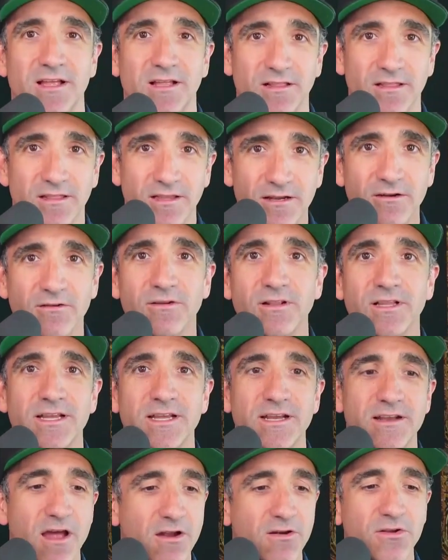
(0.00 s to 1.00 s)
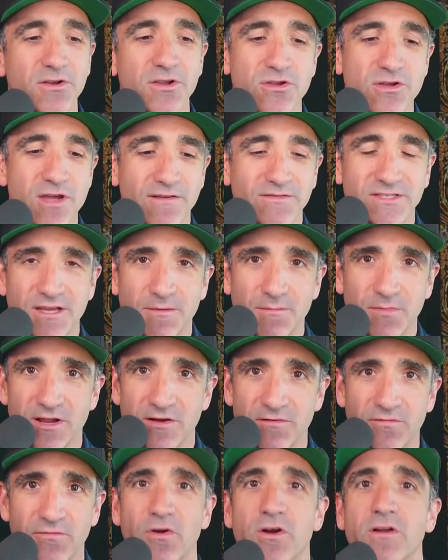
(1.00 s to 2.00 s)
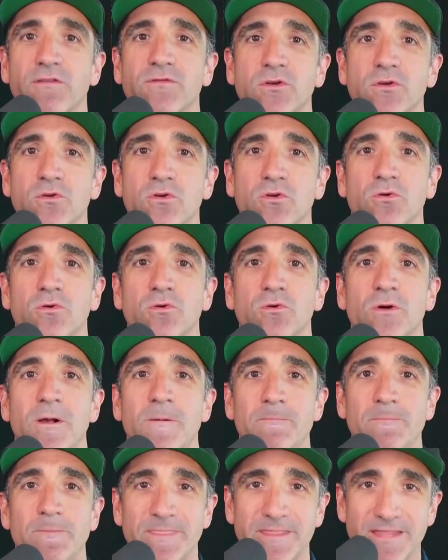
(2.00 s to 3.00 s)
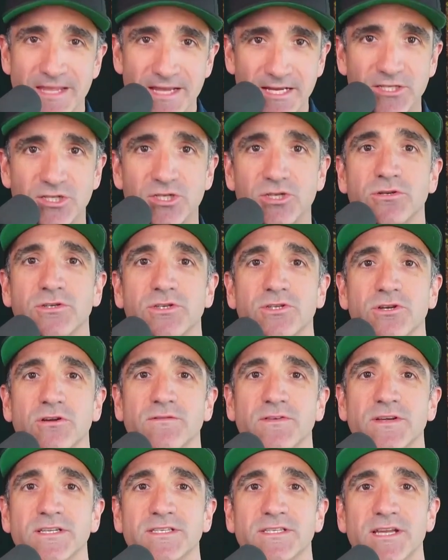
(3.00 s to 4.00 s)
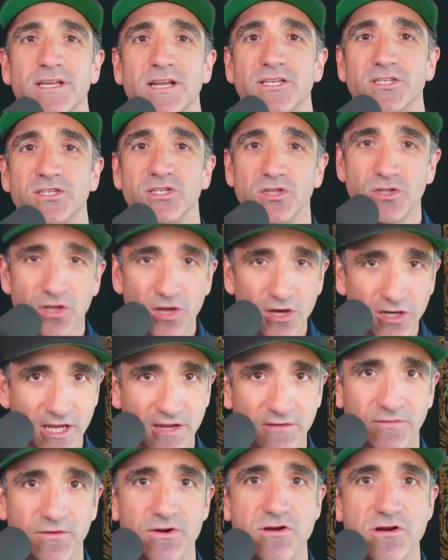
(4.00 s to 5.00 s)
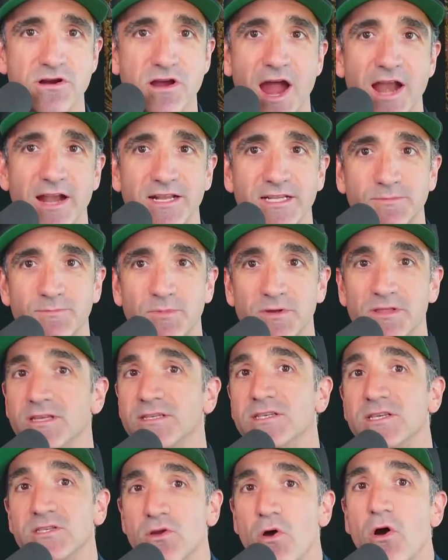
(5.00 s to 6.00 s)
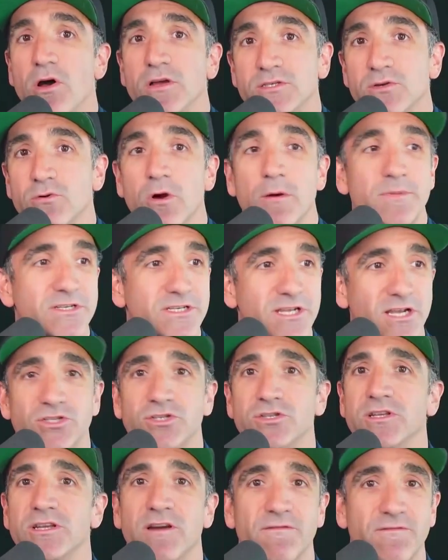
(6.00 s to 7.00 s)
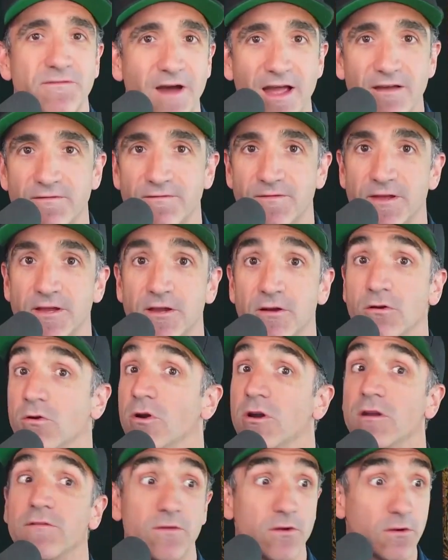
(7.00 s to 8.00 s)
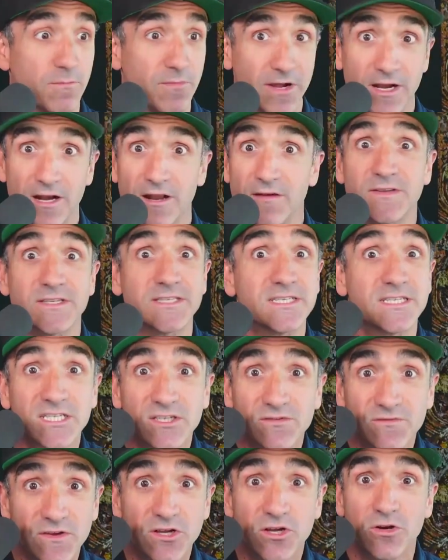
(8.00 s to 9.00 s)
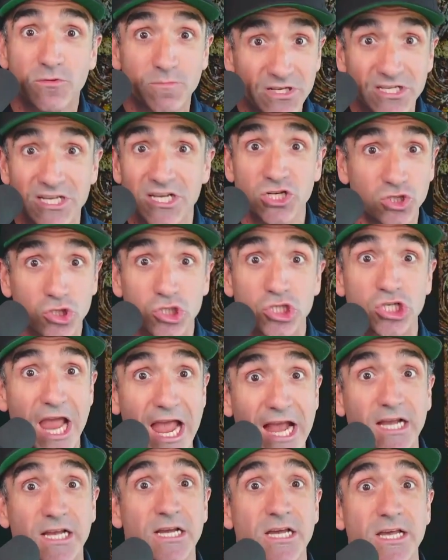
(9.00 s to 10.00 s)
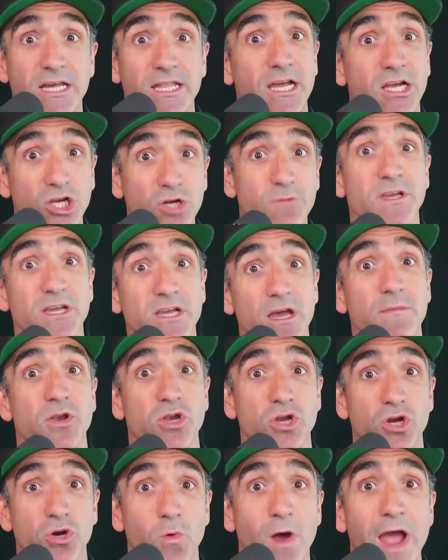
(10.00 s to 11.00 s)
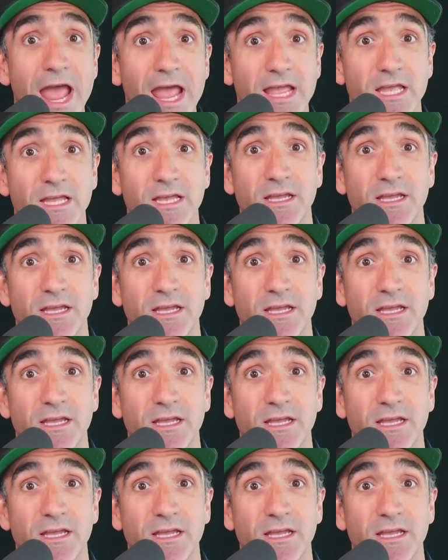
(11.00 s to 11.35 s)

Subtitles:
literally, not only do you have somebody in front of you who needs your service and is looking for your guidance, but this is also potentially a 5-figure, or if you're big enough, a 6-figure potential check that could be coming your way.